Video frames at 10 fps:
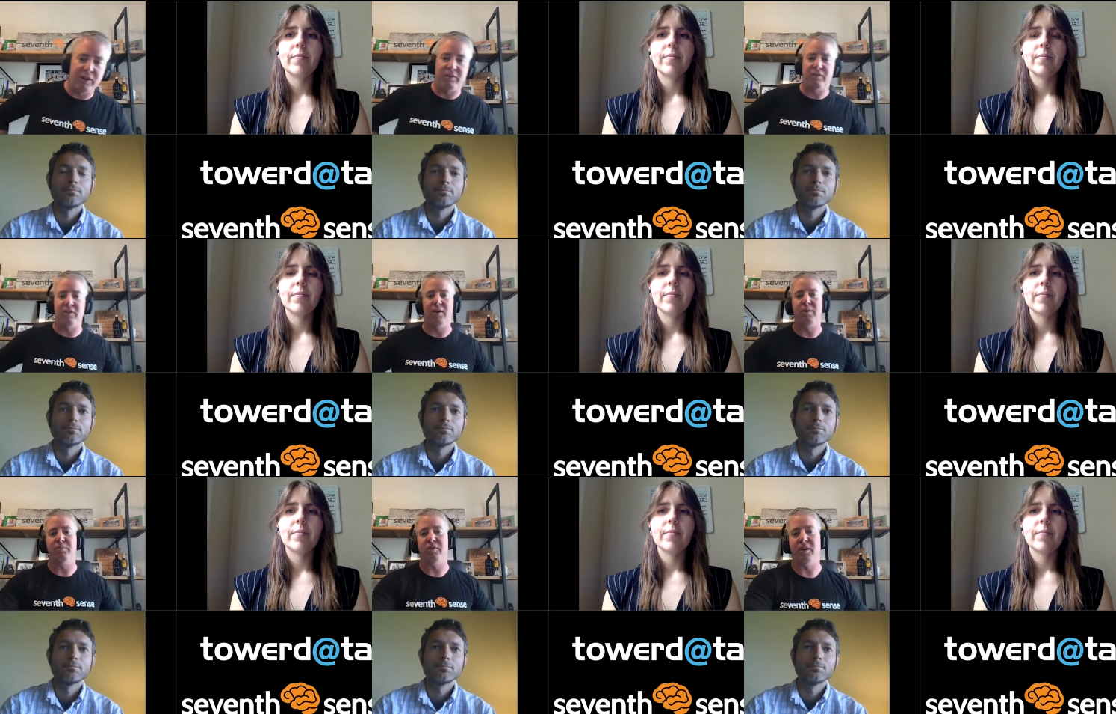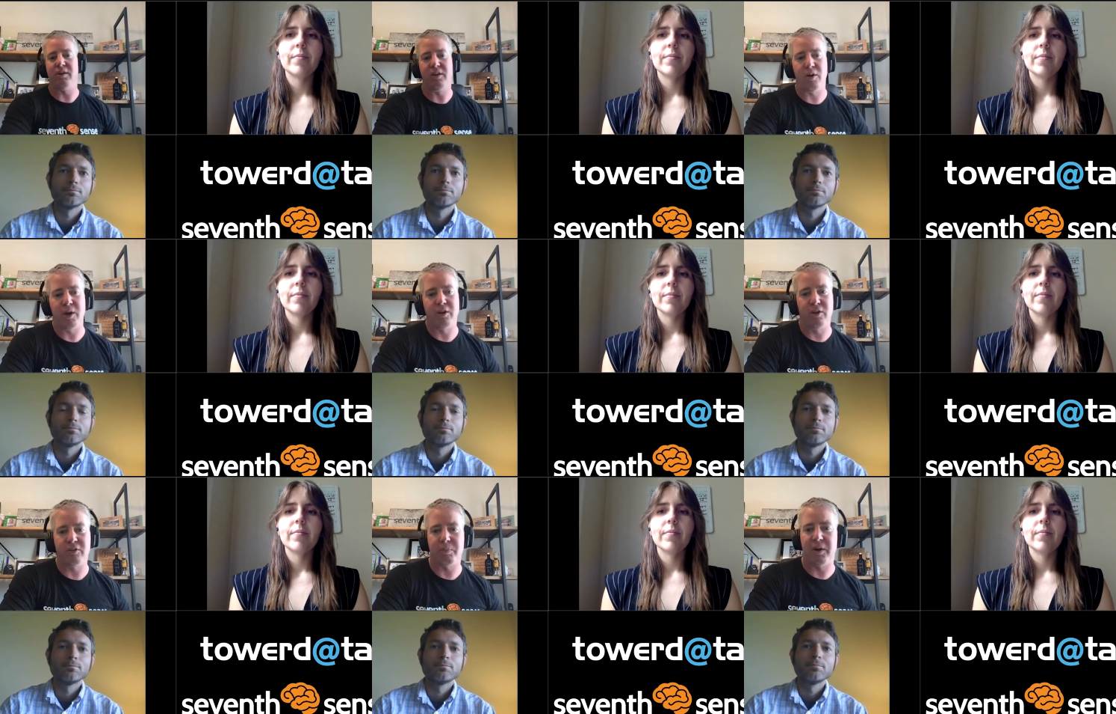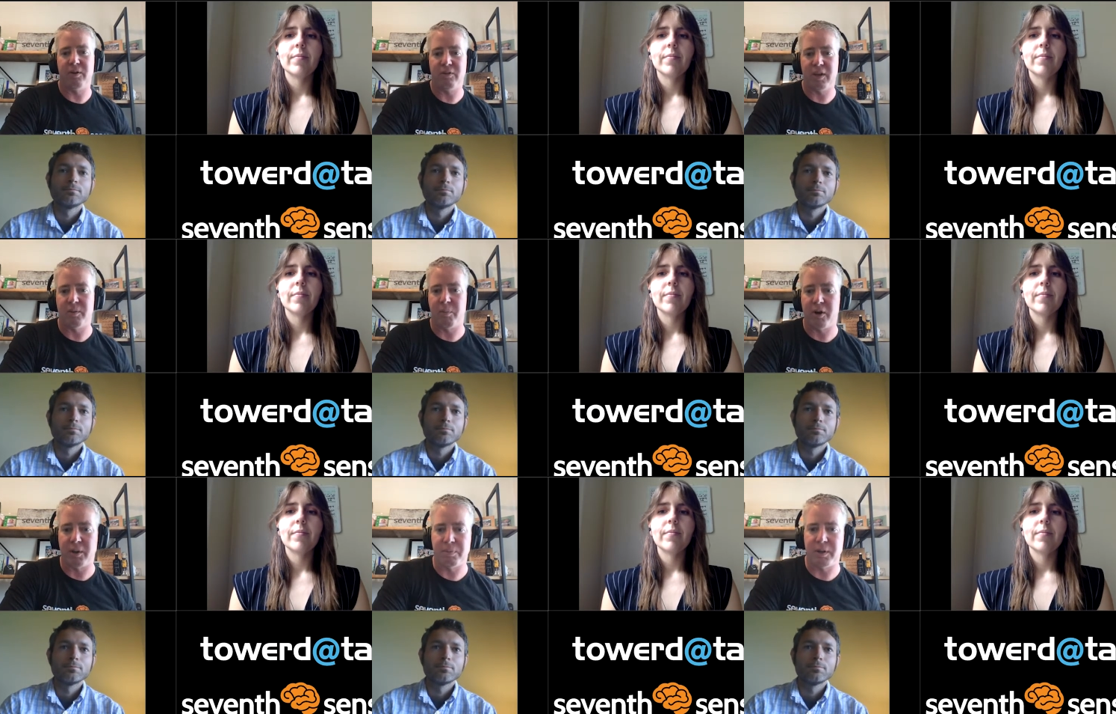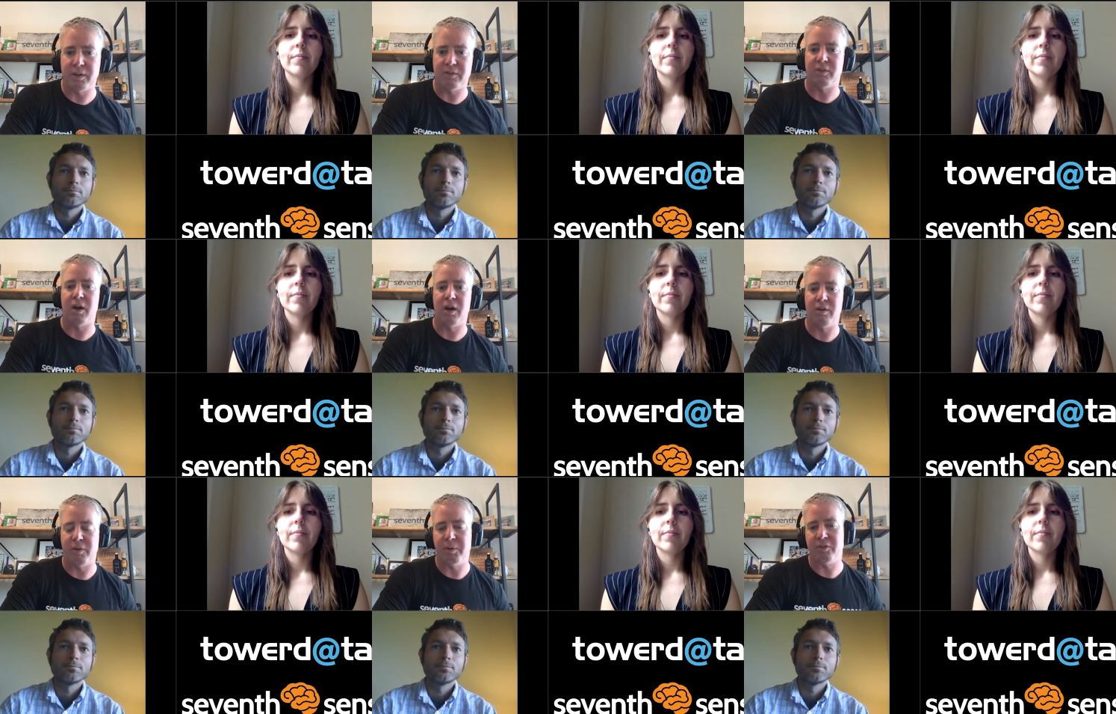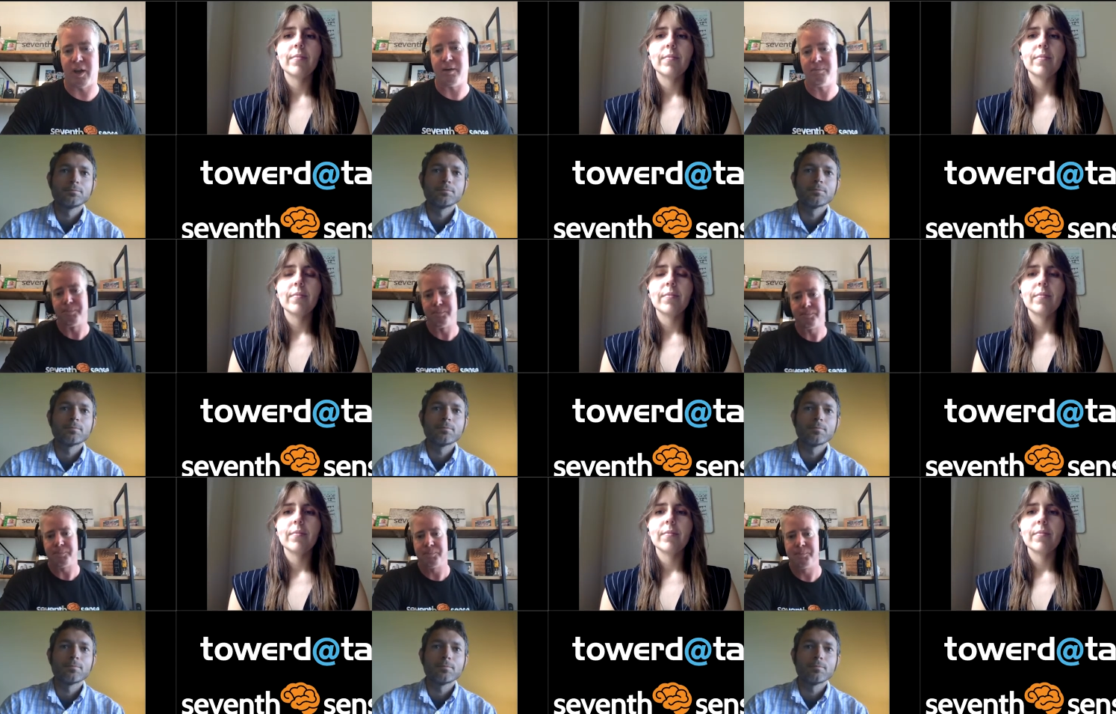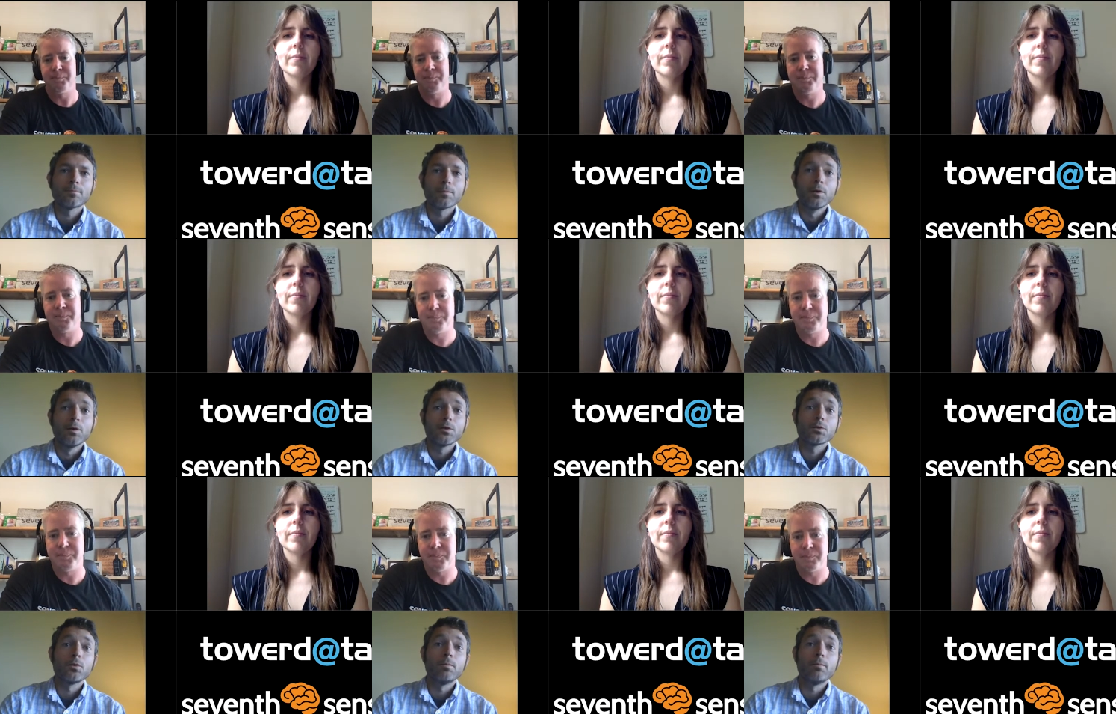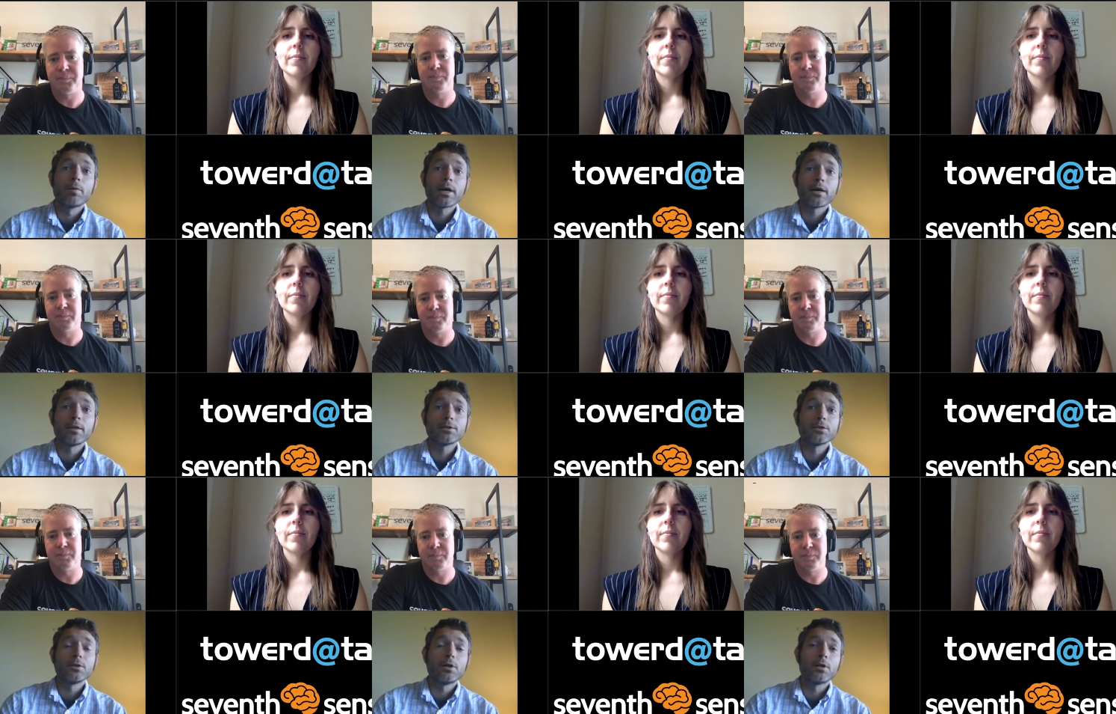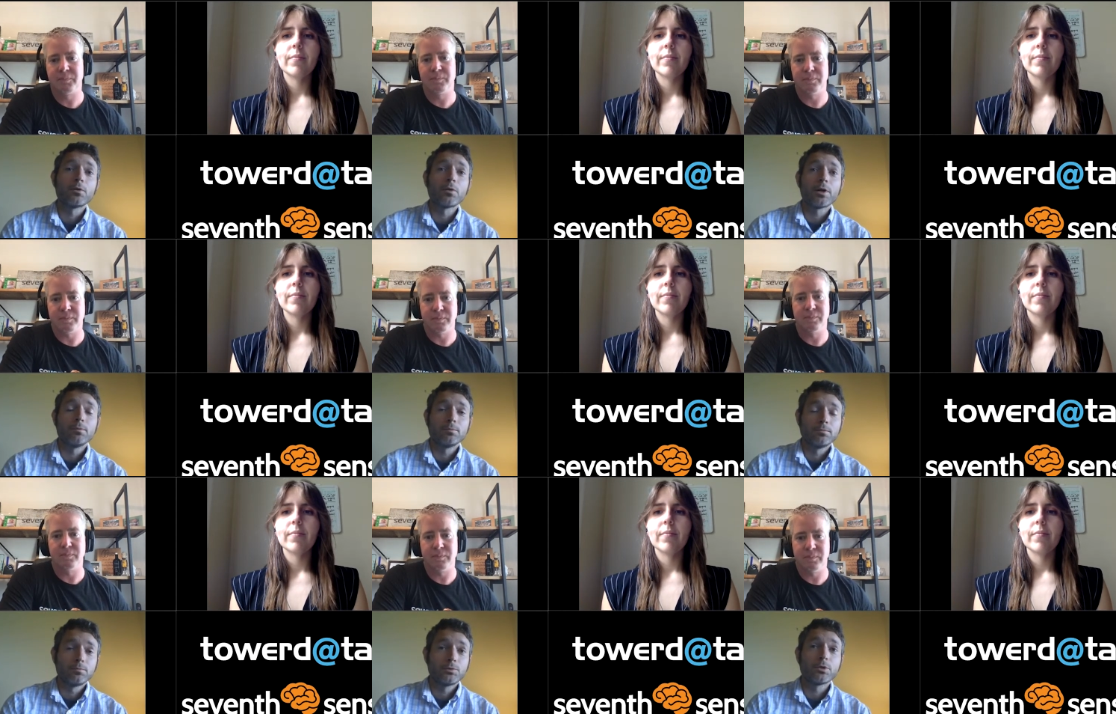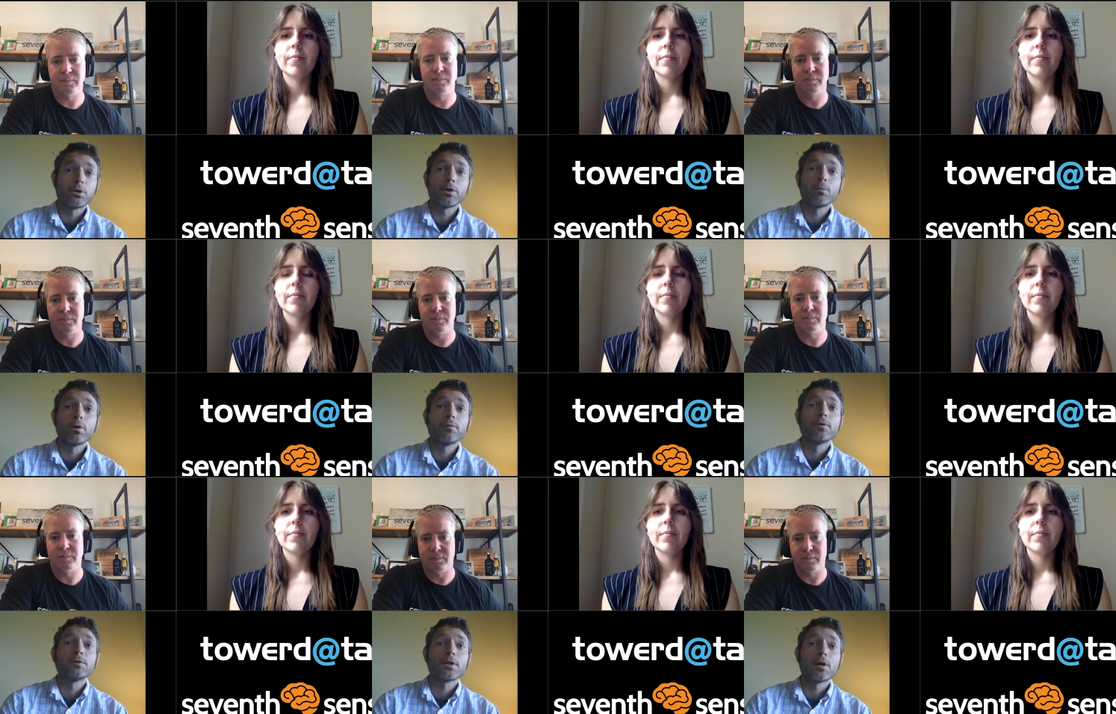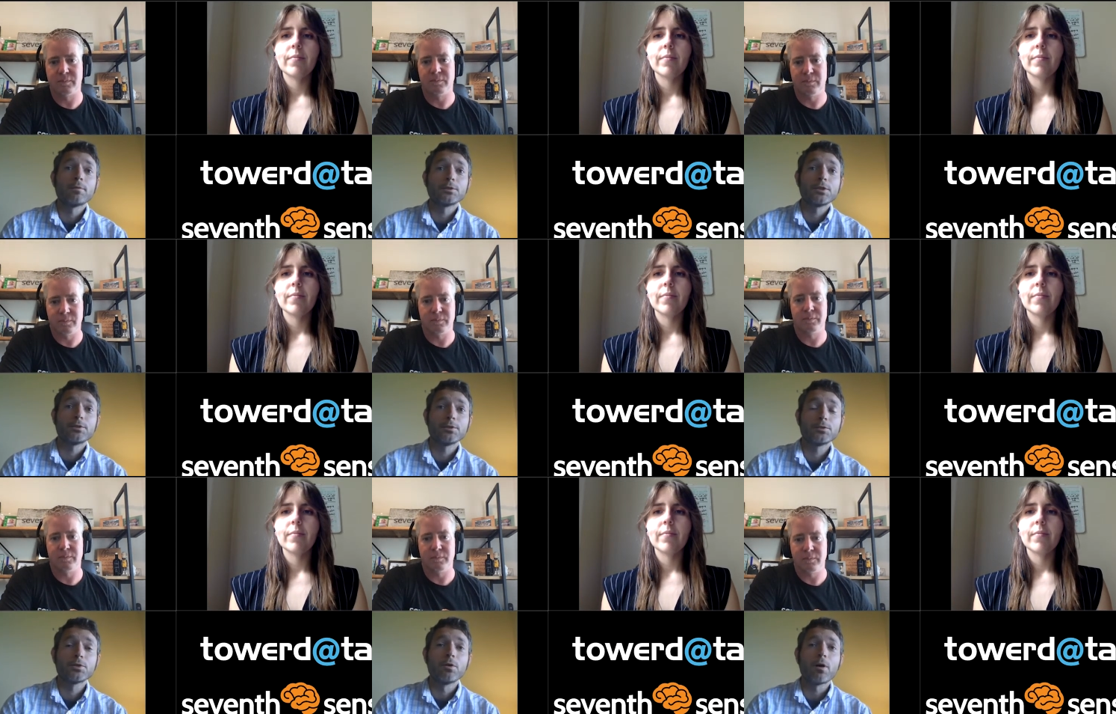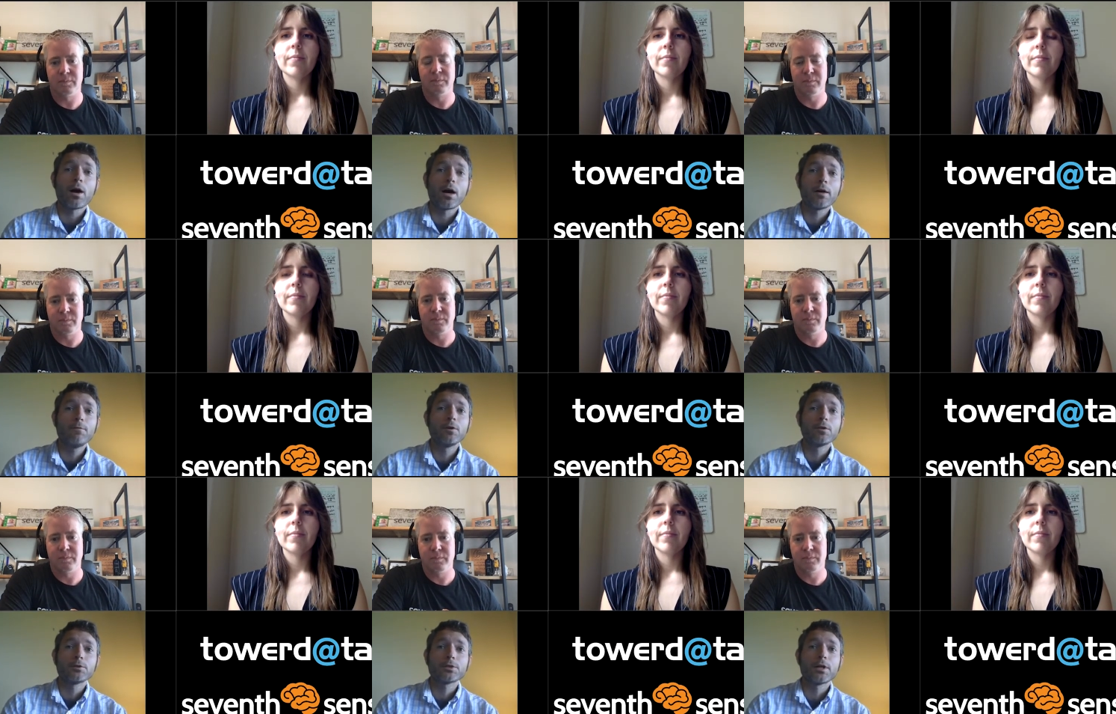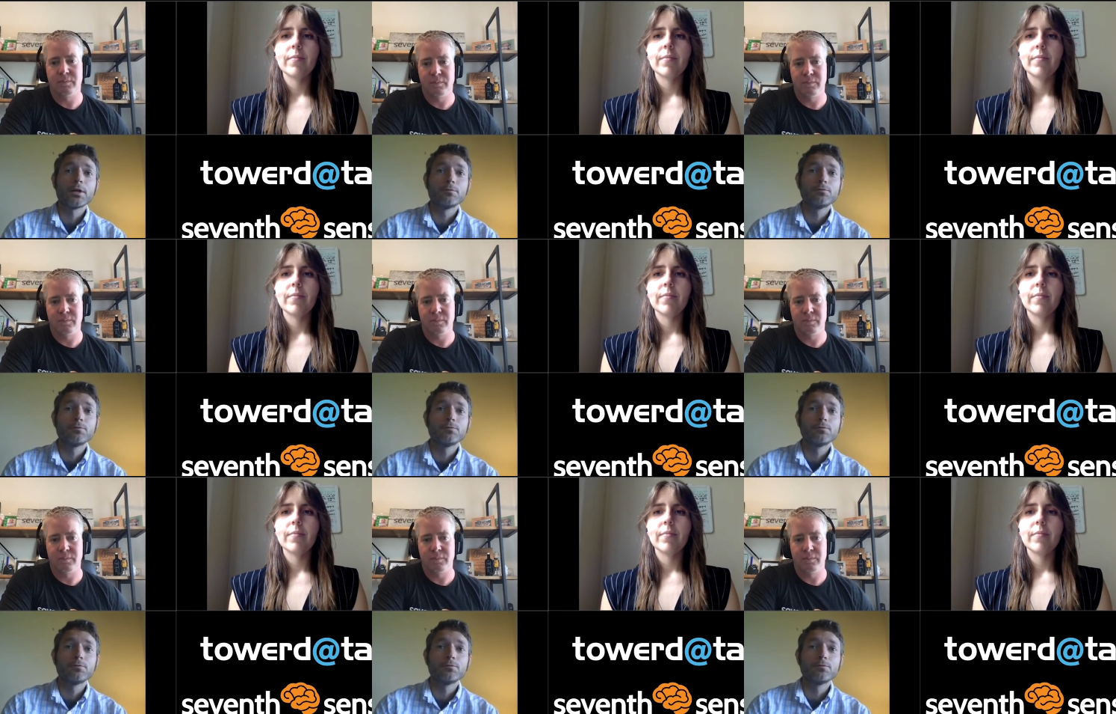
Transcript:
Speaker 1: systems and you know what you're experiencing in the marketplace uh, from your side?
Speaker 2: So, Mike, I think it's a, a great starting point for this conversation. So, I feel there's kind